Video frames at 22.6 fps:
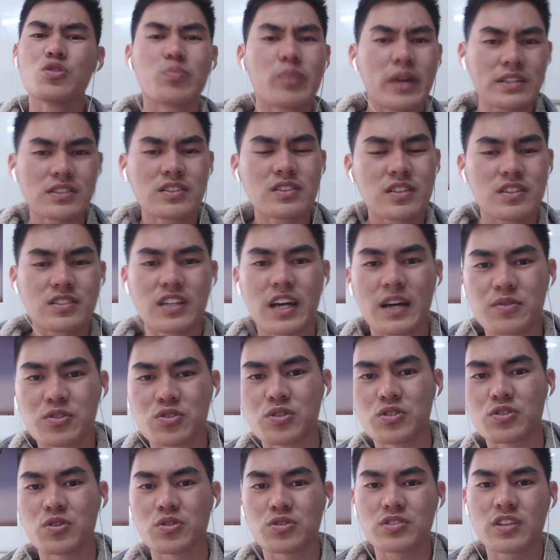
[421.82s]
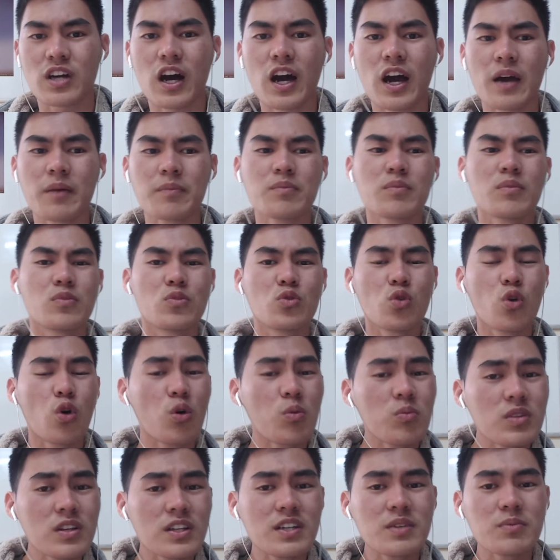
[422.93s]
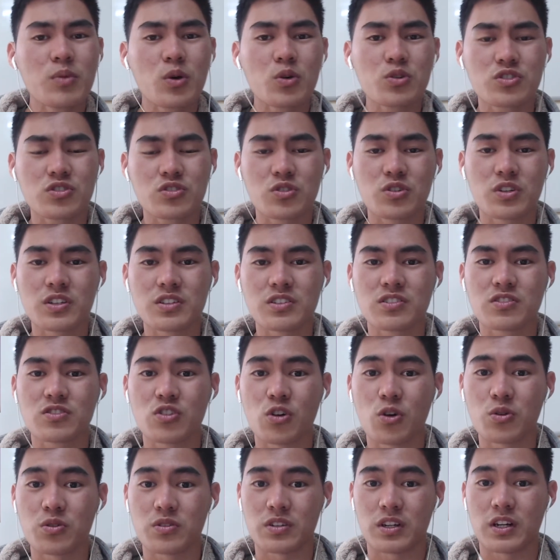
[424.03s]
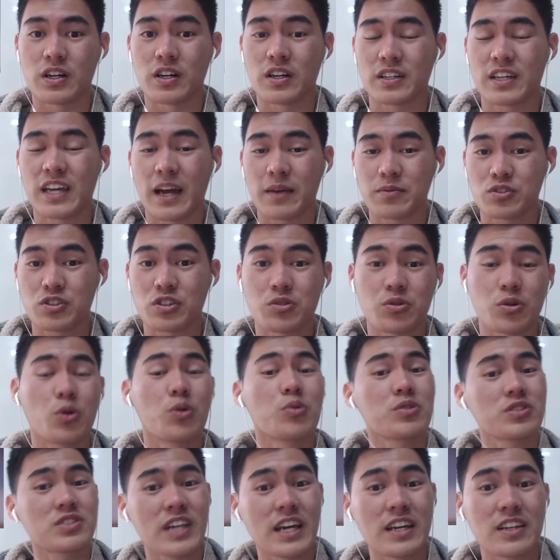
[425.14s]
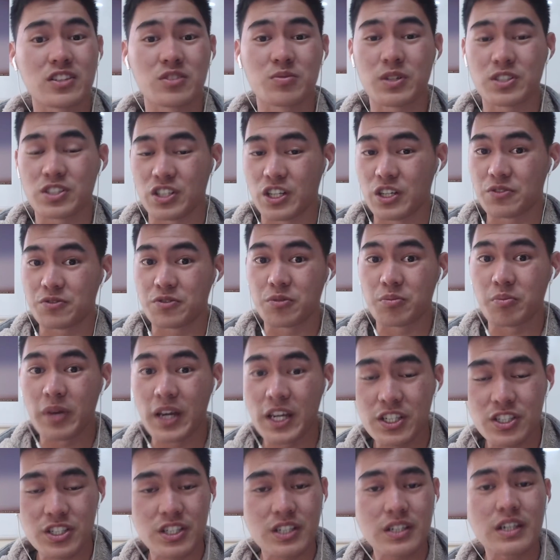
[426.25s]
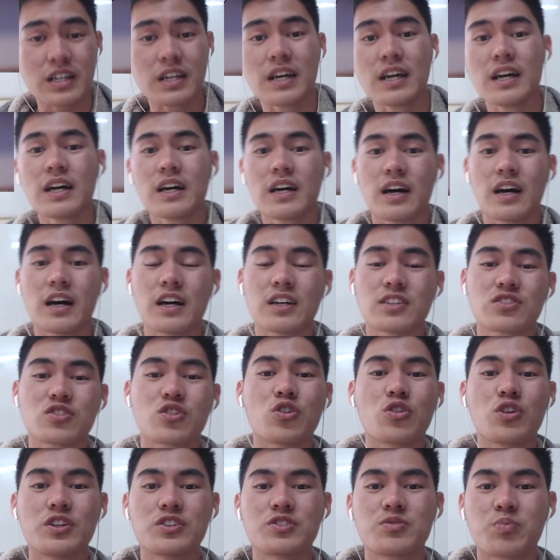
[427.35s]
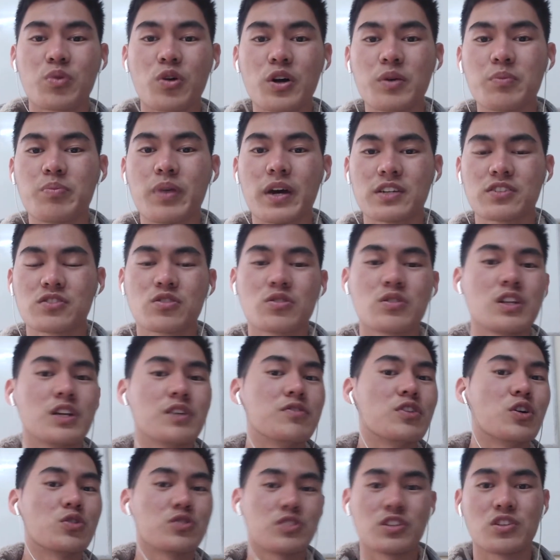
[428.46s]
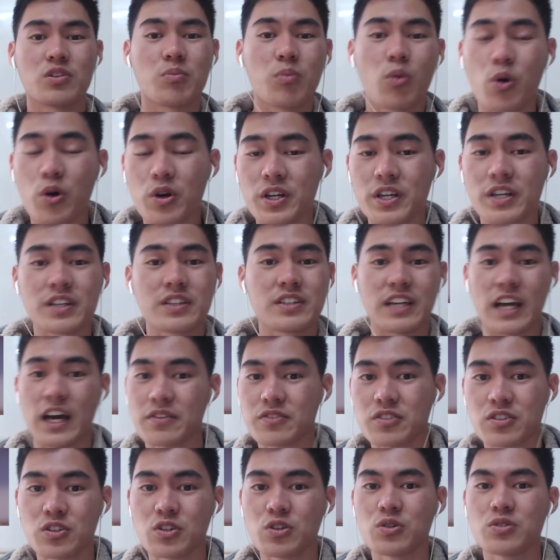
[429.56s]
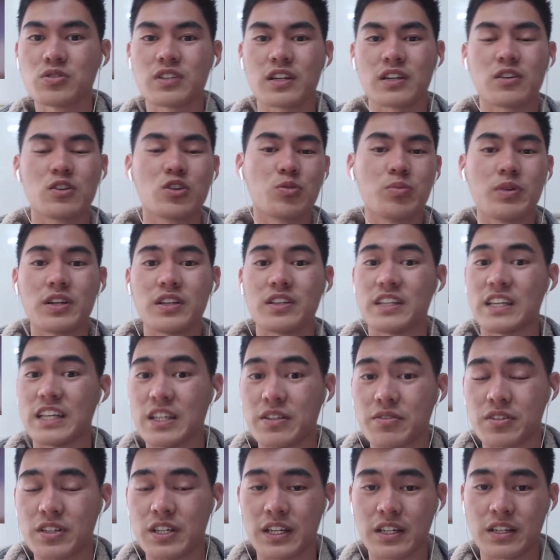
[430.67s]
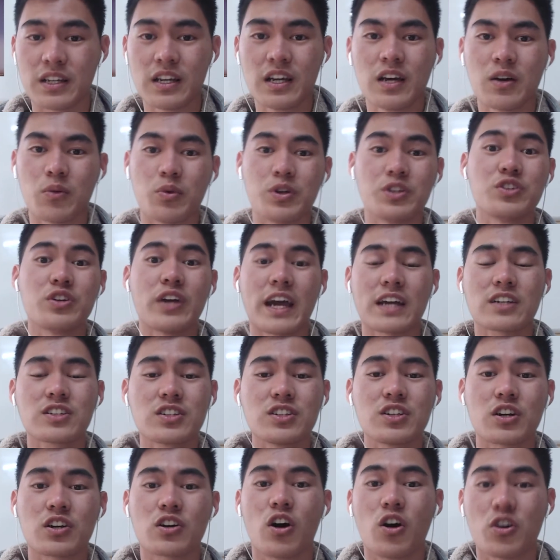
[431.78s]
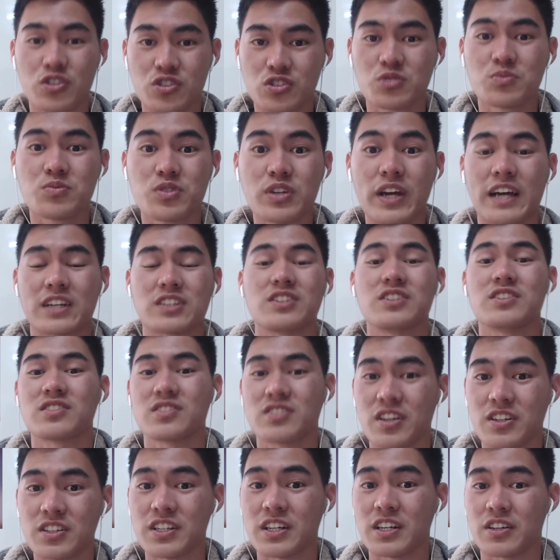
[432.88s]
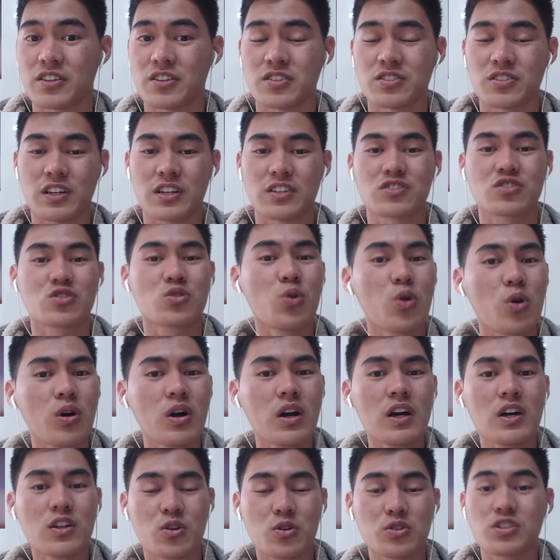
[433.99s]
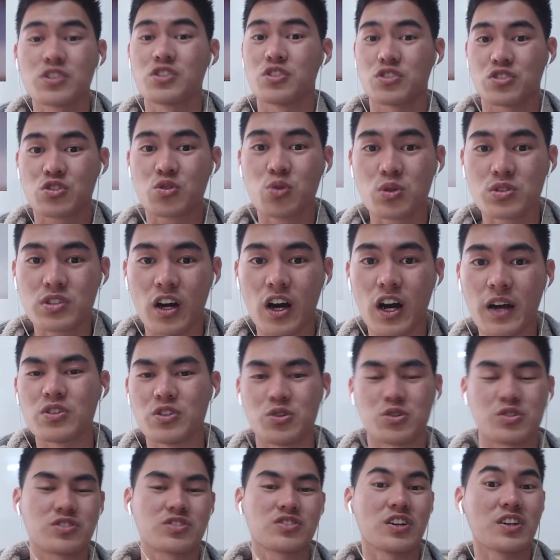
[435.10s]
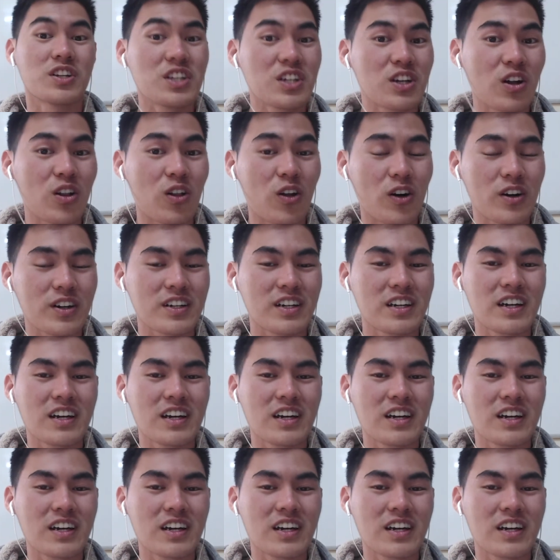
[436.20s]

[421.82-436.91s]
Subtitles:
practice exams during those time, normally most students don't capture or retain as much information. So it's probably best to leave those in the morning, in the afternoons, and a little bit in the evening, when you're actually accustomed to actually studying. Because at school, those are your school time, your study clock